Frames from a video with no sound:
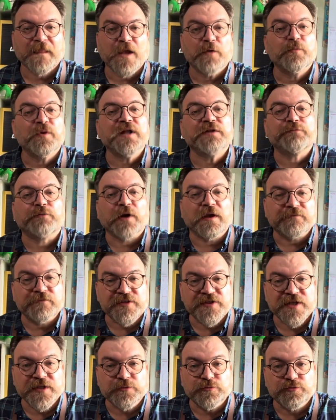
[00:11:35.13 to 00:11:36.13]
Wait for
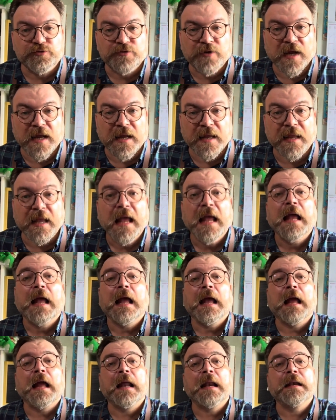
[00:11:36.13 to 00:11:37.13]
everything to dry
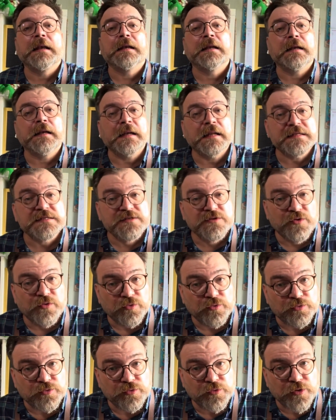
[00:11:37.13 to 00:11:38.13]
and let's go
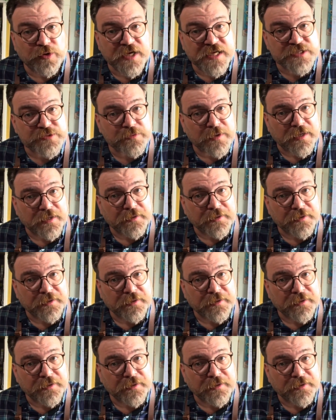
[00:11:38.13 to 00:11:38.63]
to the next one.